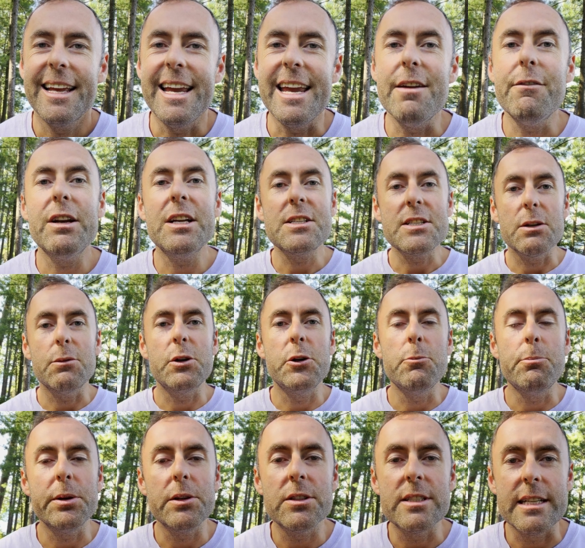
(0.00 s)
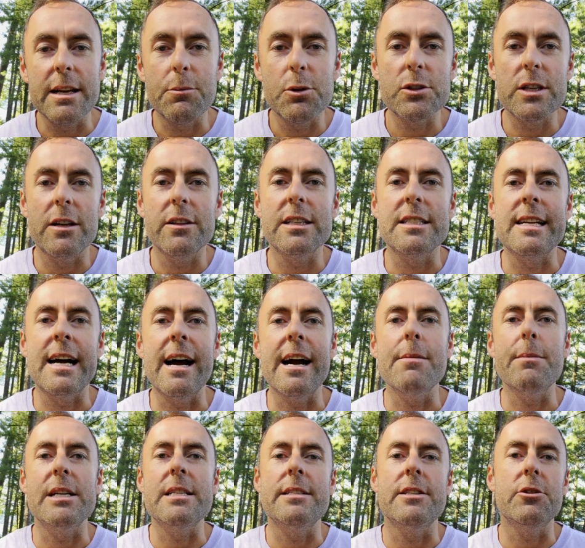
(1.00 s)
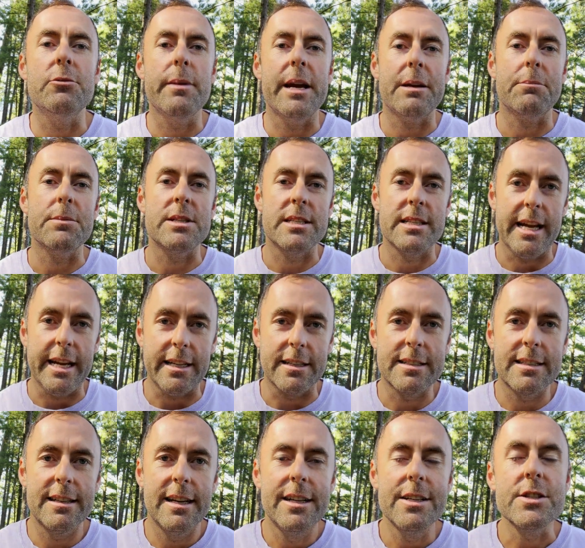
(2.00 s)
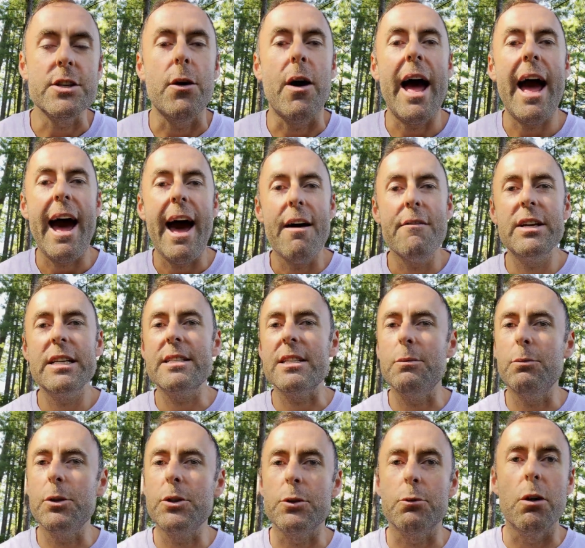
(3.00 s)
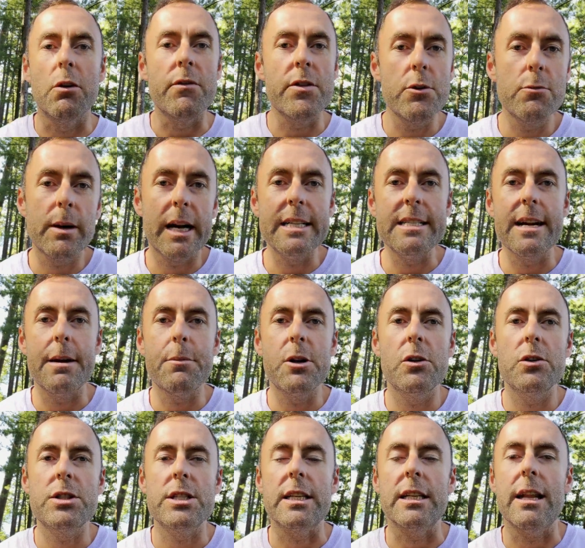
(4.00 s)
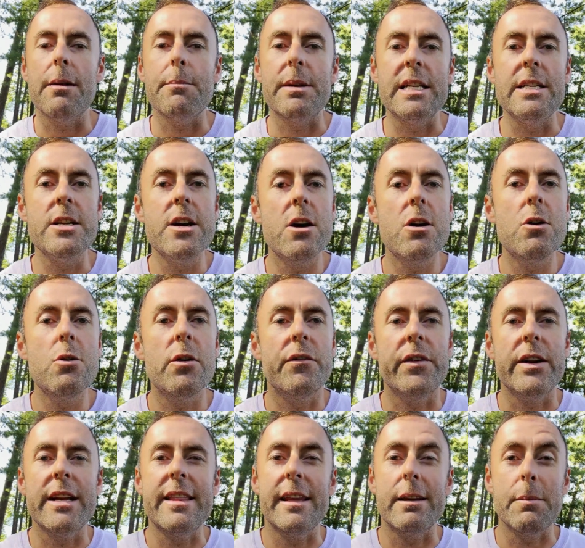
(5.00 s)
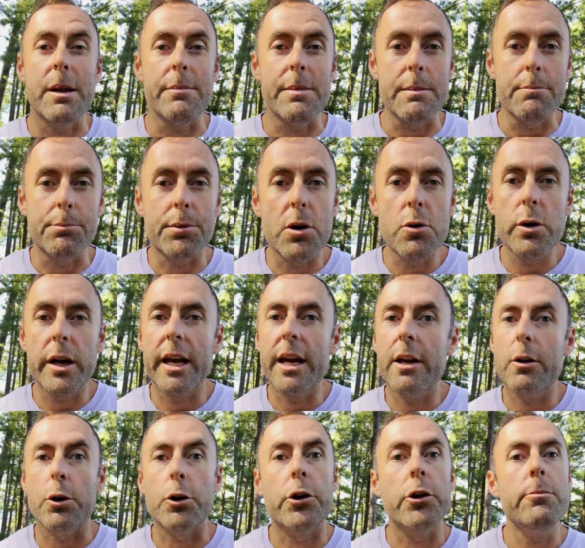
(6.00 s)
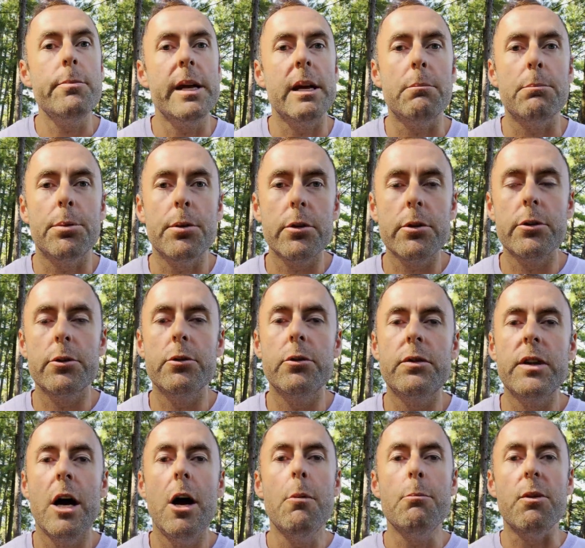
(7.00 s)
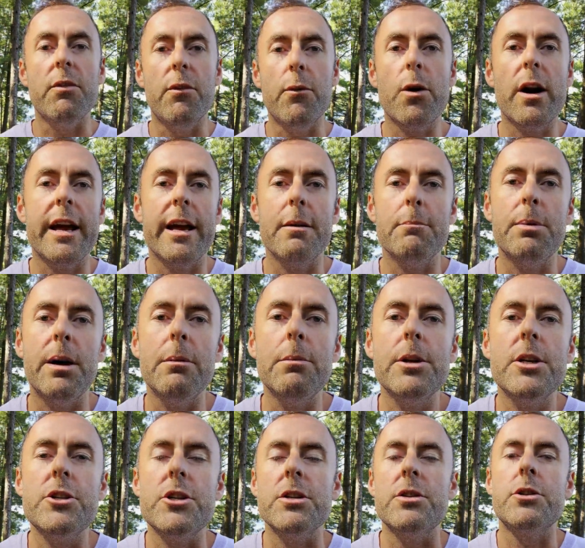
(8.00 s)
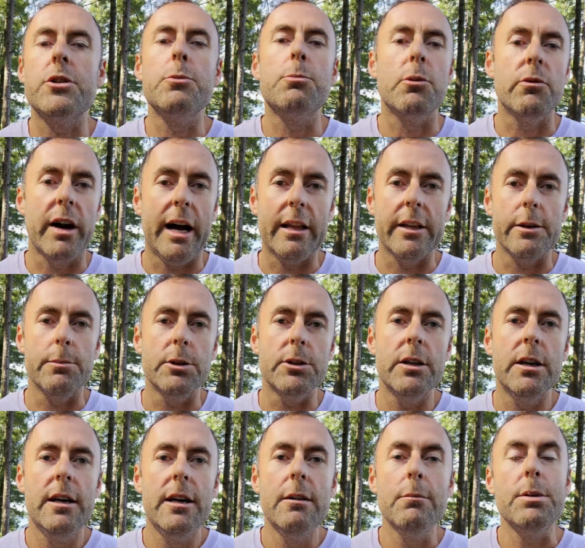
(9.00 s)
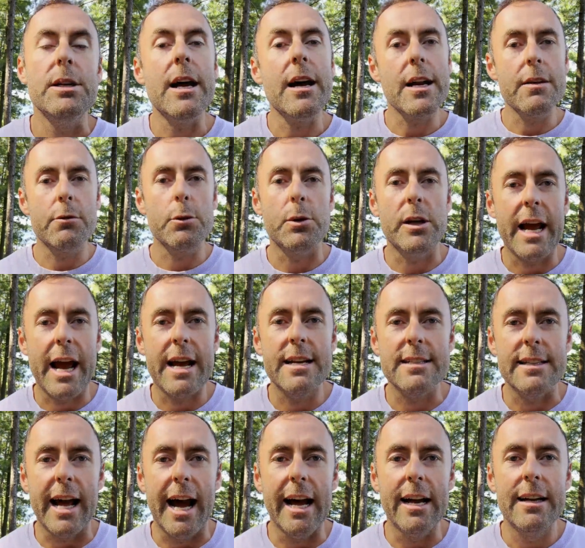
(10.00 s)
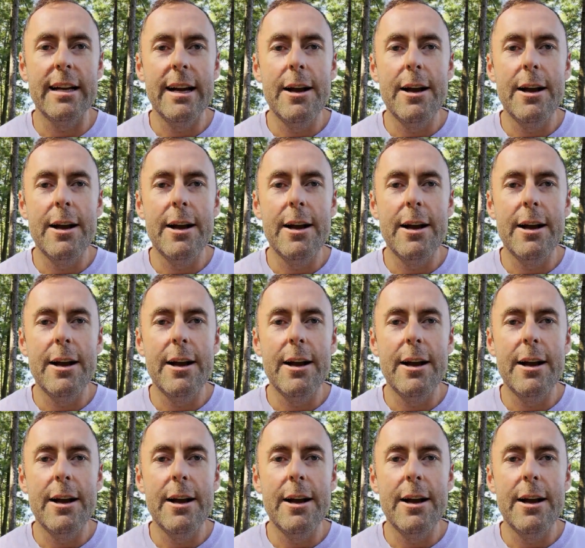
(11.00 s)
Even as someone who builds demos all the time, I still make mistakes. So having someone to review my demos to let me know if anything might be broken or could be improved before I hit publish is super valuable. But not everyone has that.